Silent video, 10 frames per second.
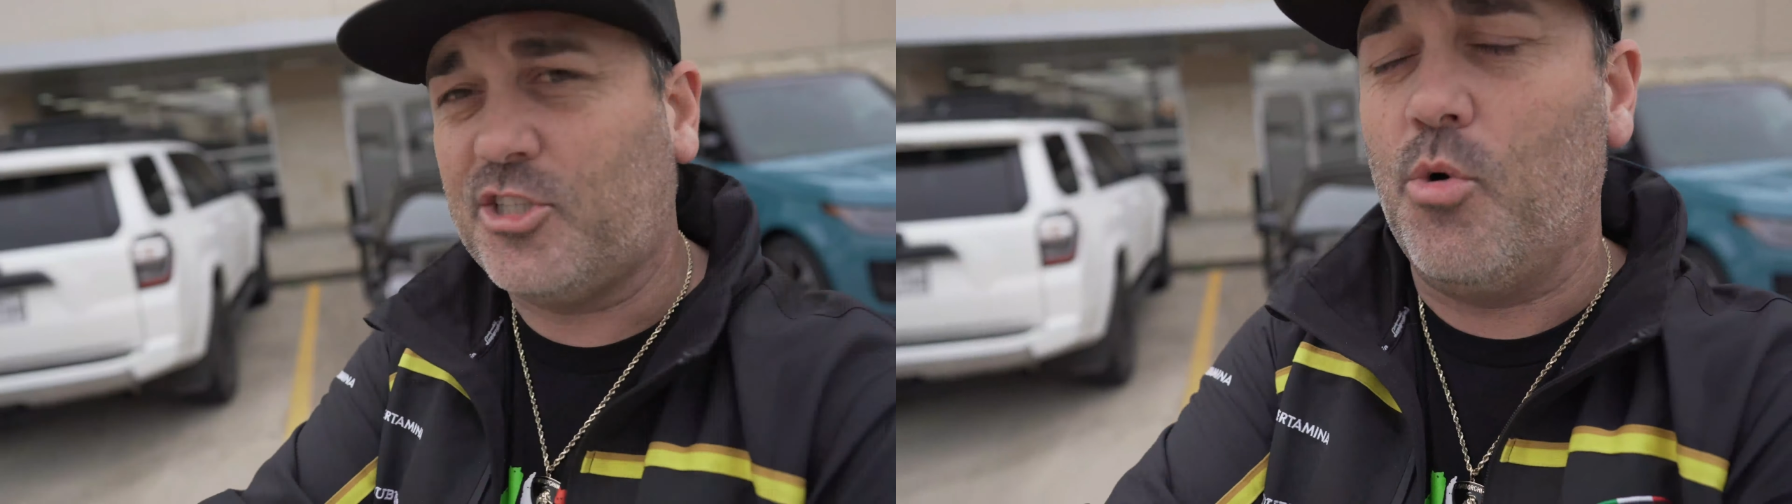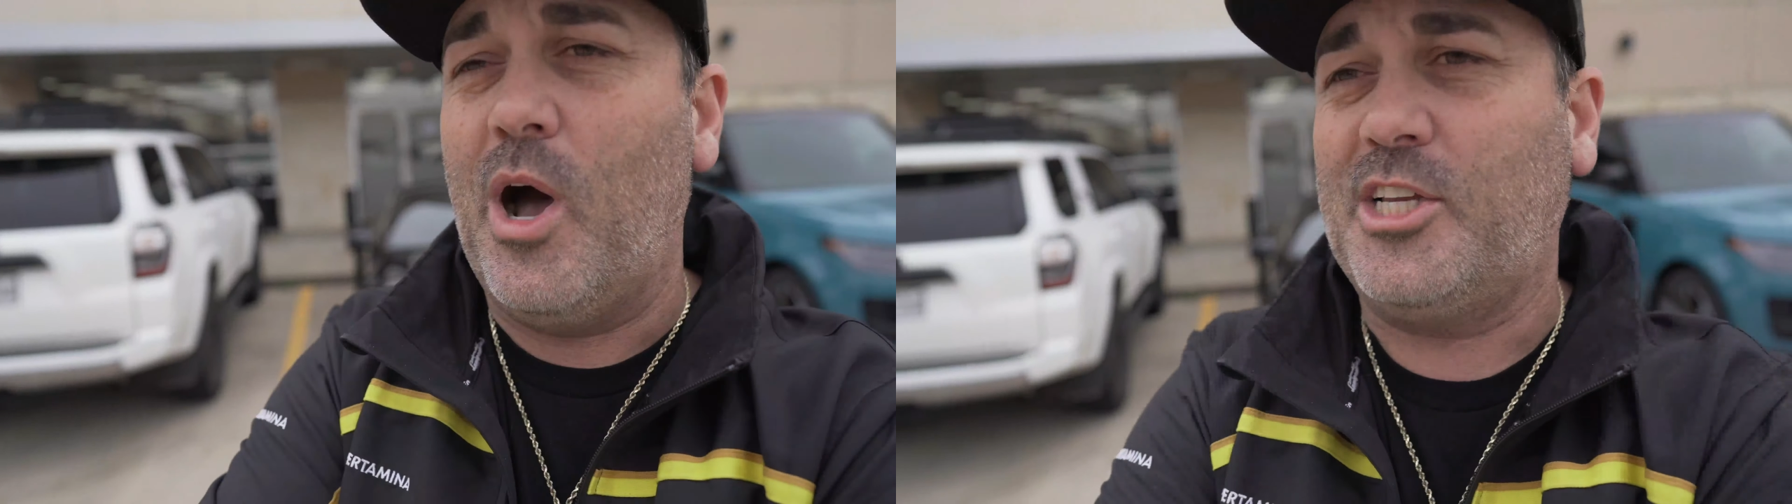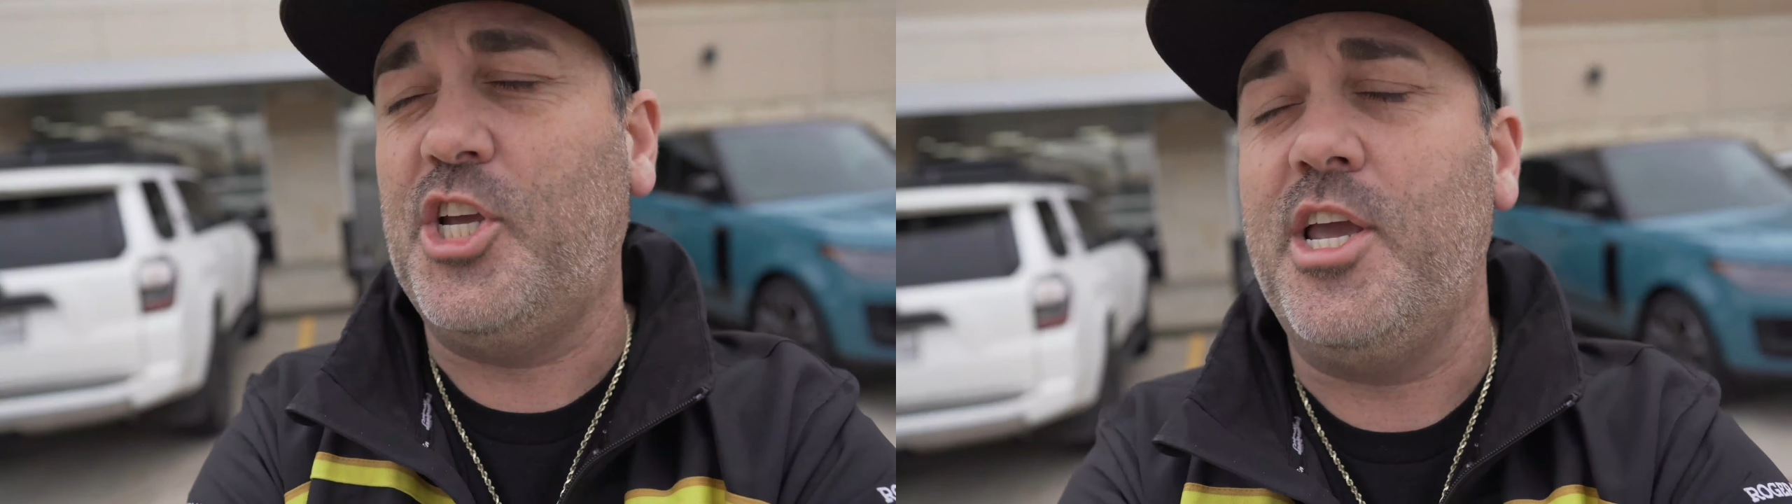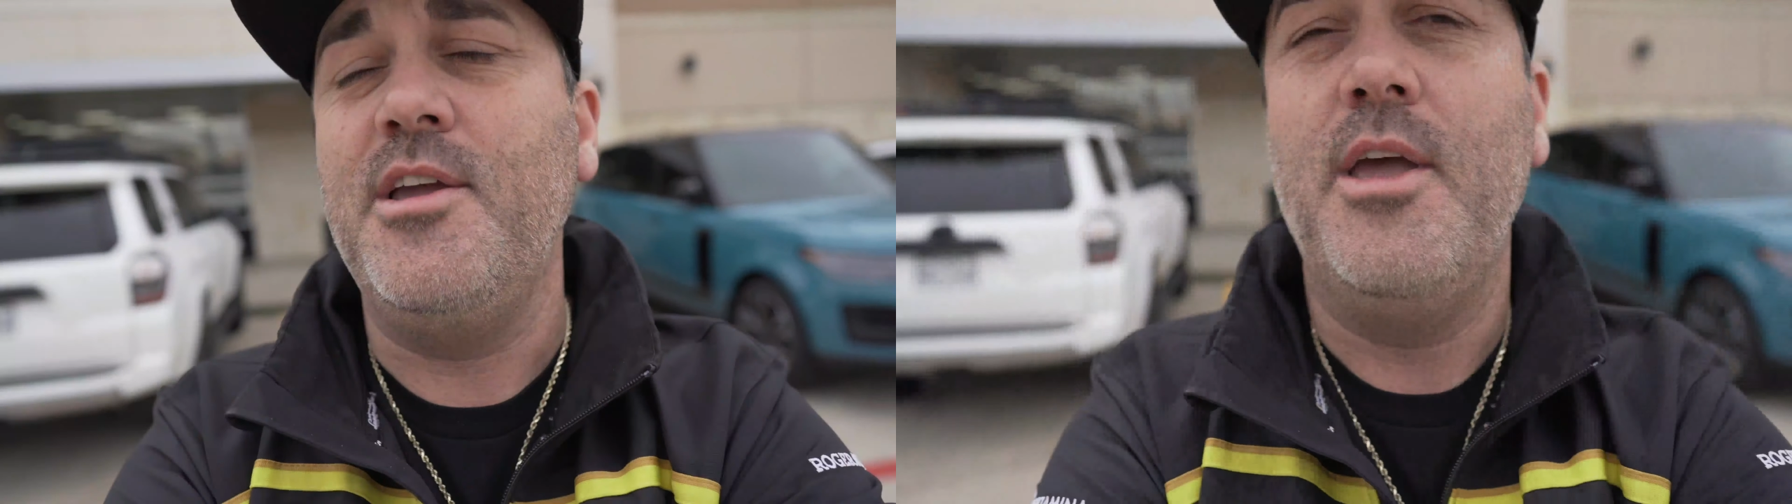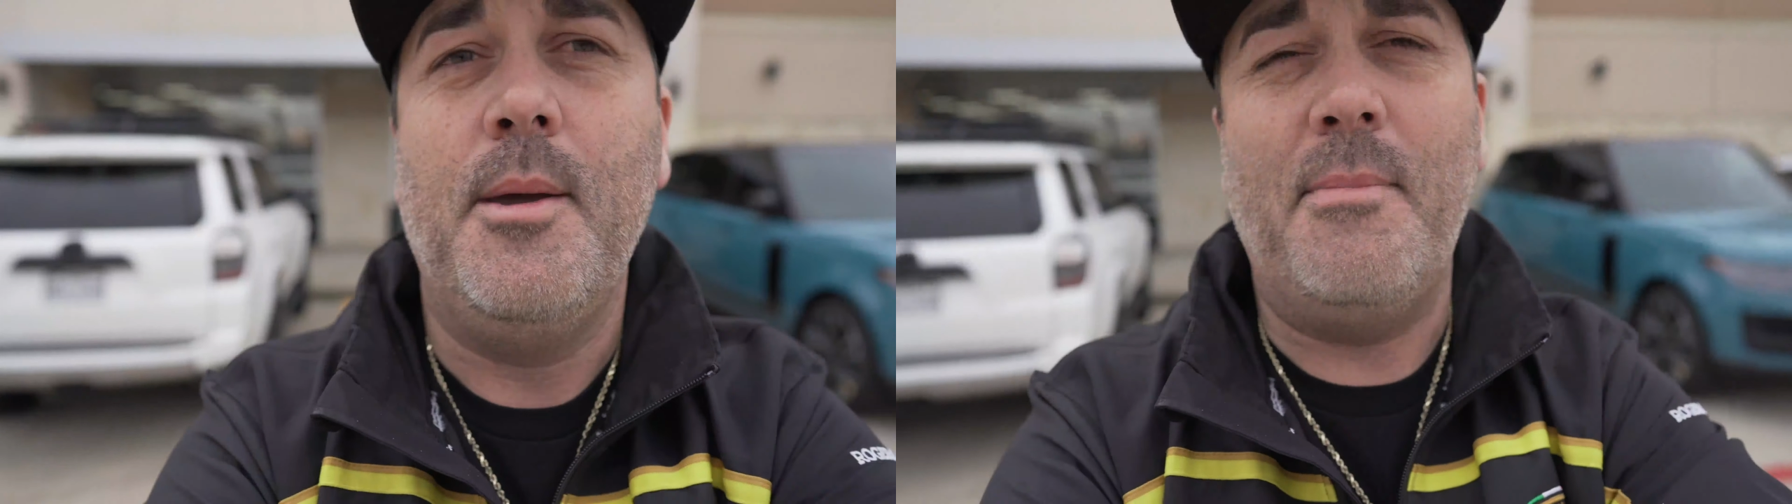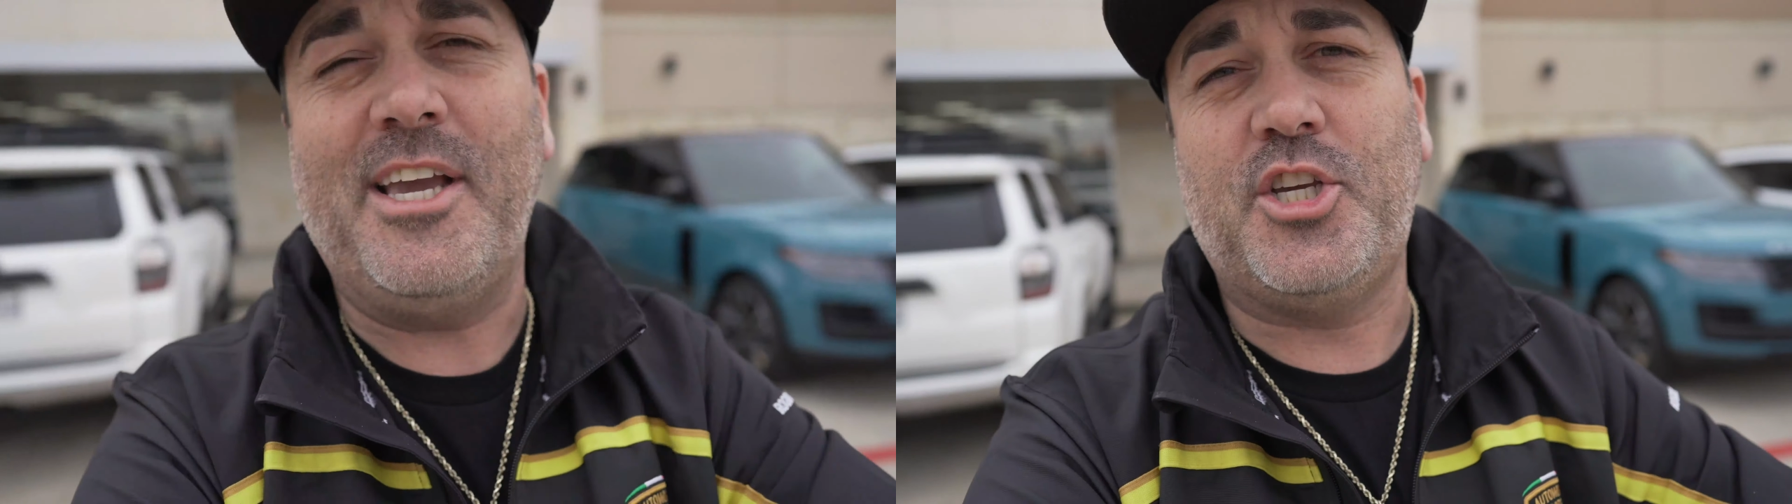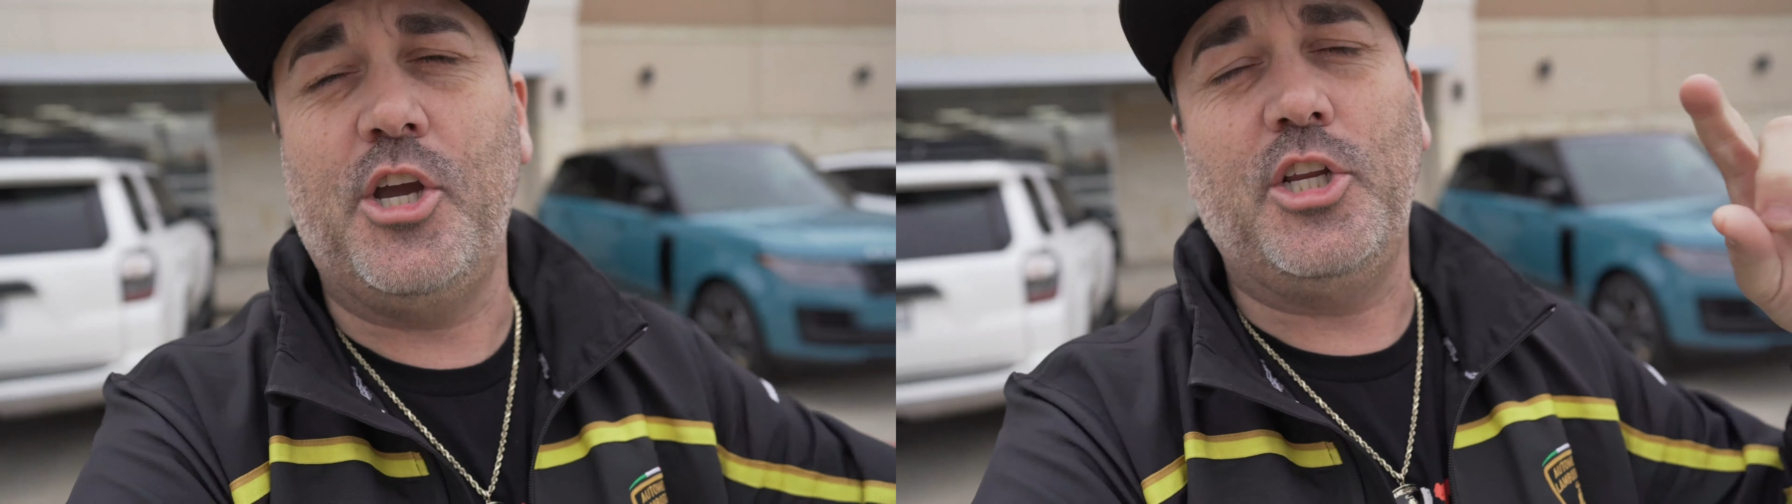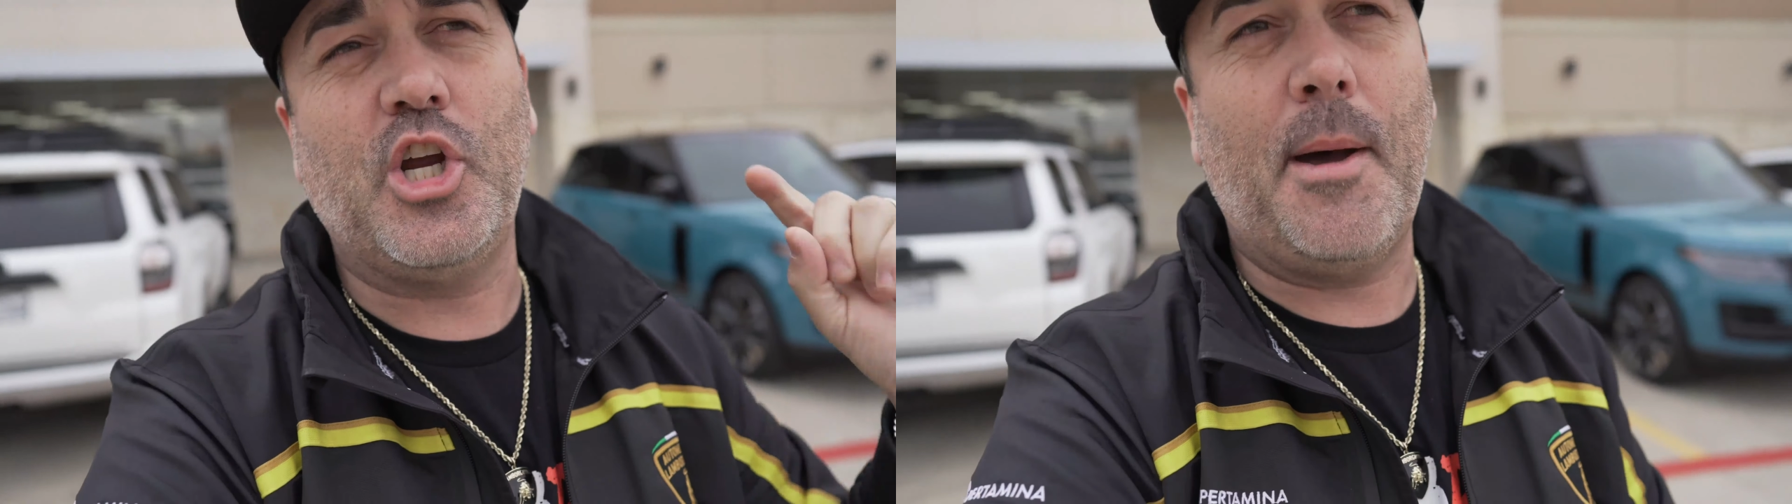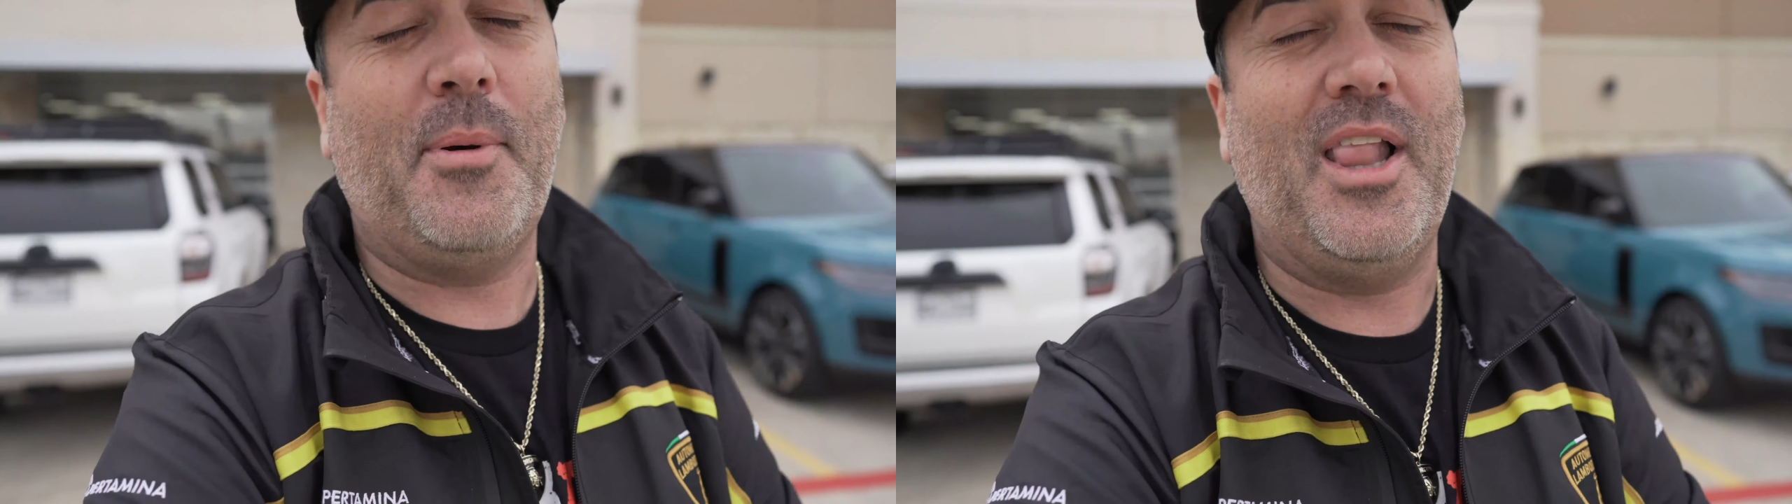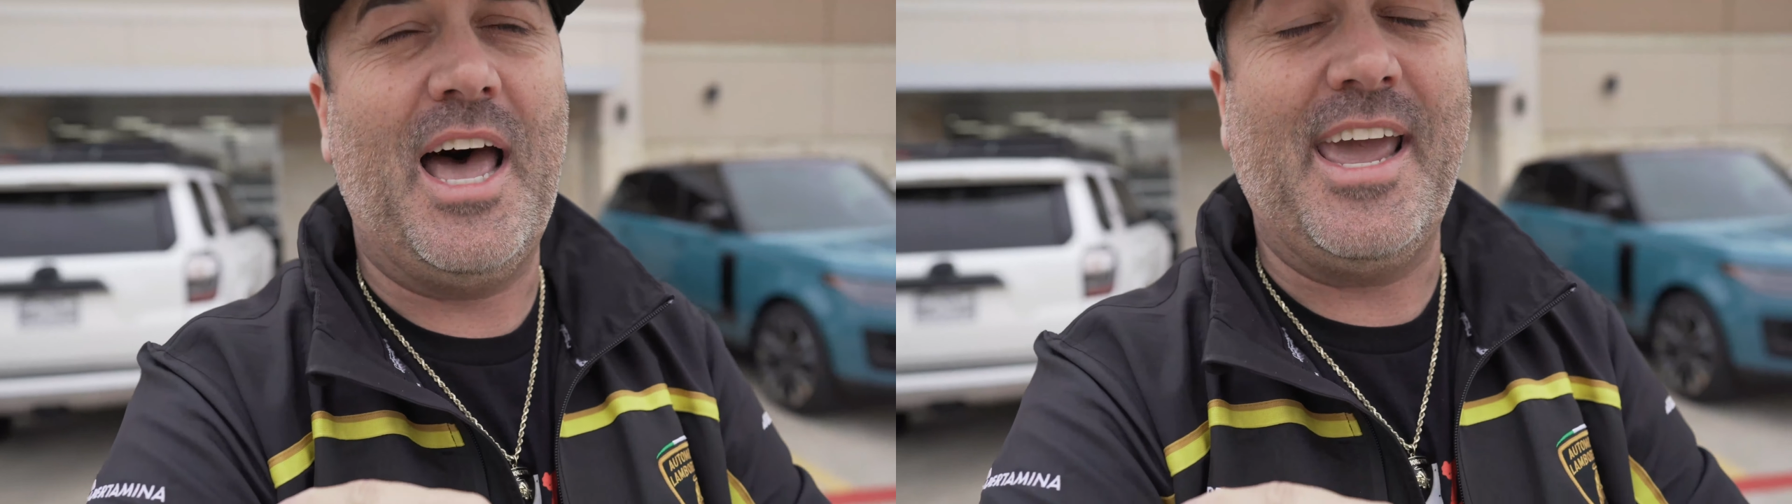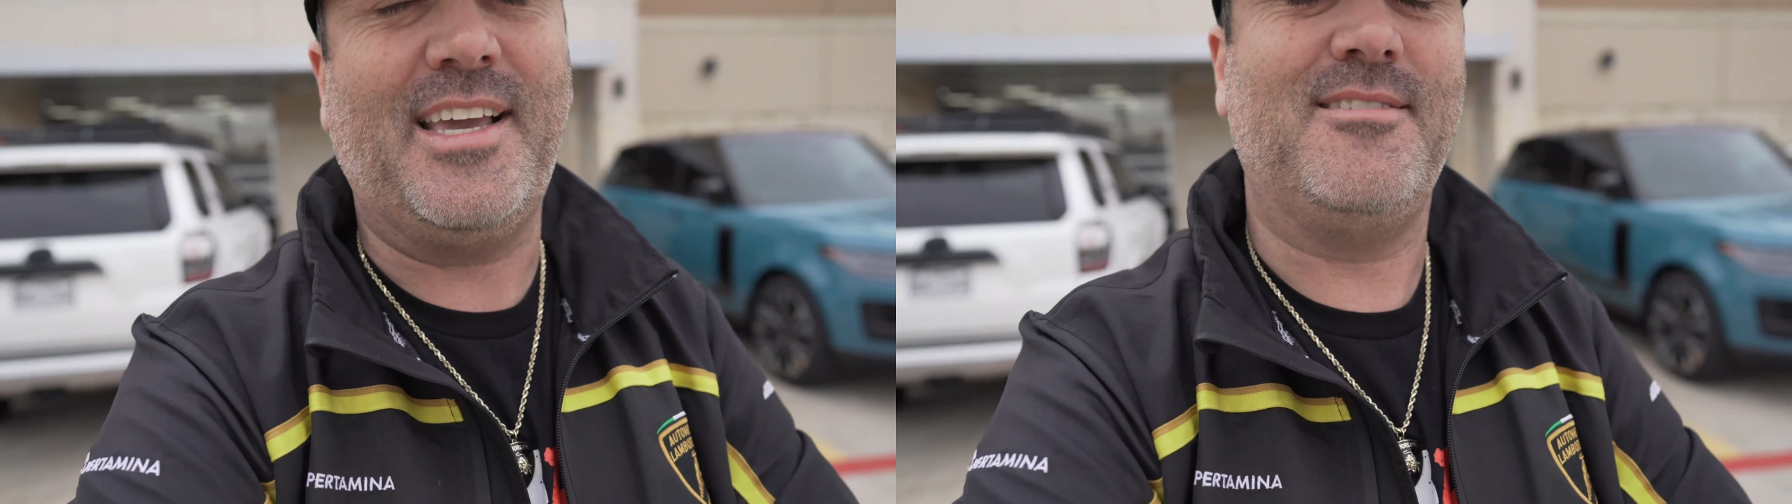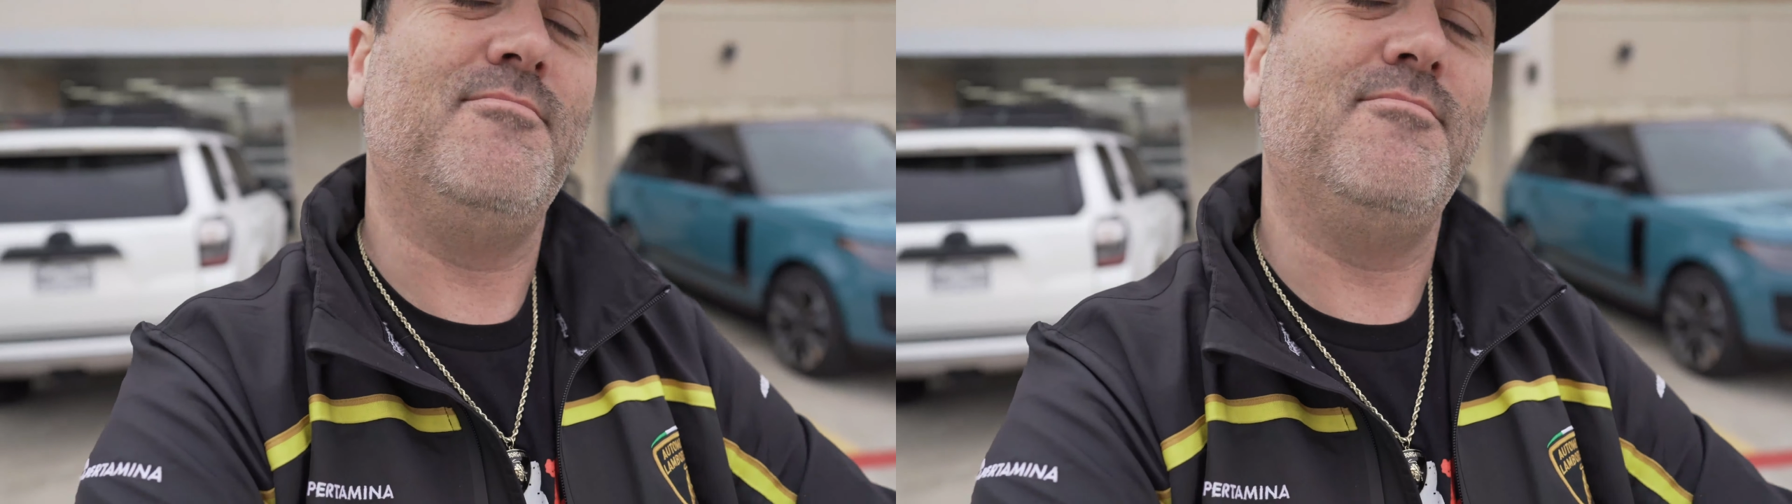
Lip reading: for watching. Make sure you drop a like,